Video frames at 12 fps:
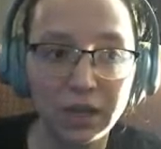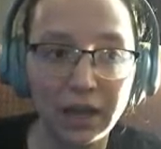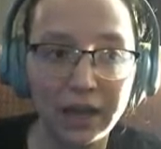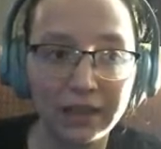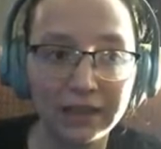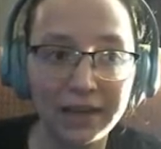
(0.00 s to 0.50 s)

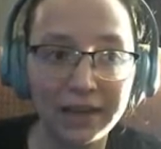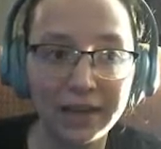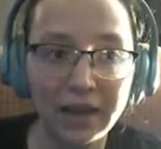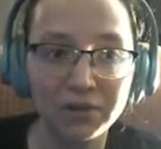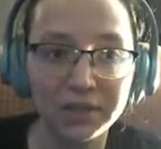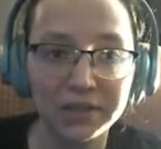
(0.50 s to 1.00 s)
I let it
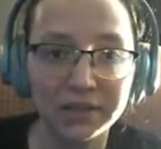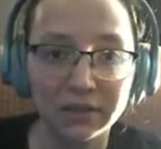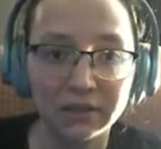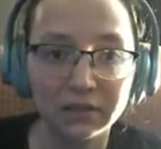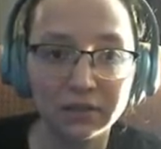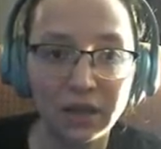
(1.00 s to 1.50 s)
out,
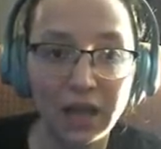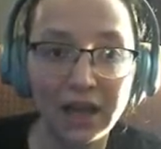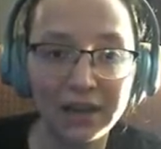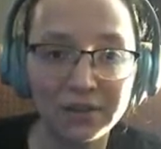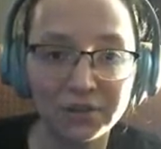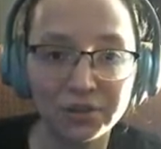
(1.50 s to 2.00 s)
Issa.
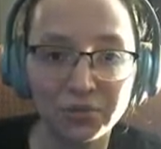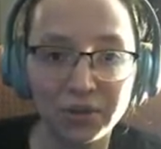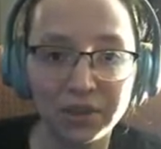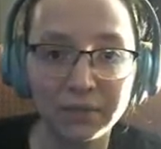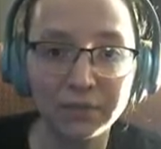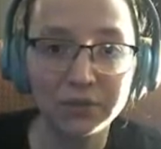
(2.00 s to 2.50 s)
I
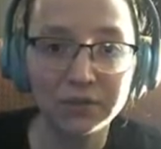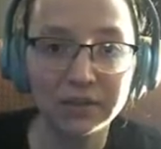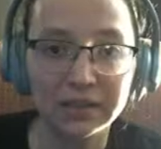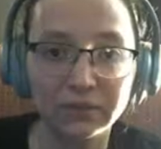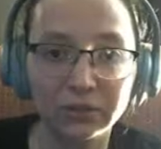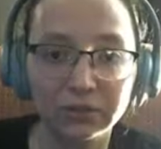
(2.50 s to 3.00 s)
destroyed the moon
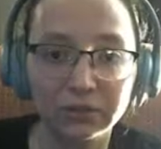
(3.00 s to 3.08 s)
sliver.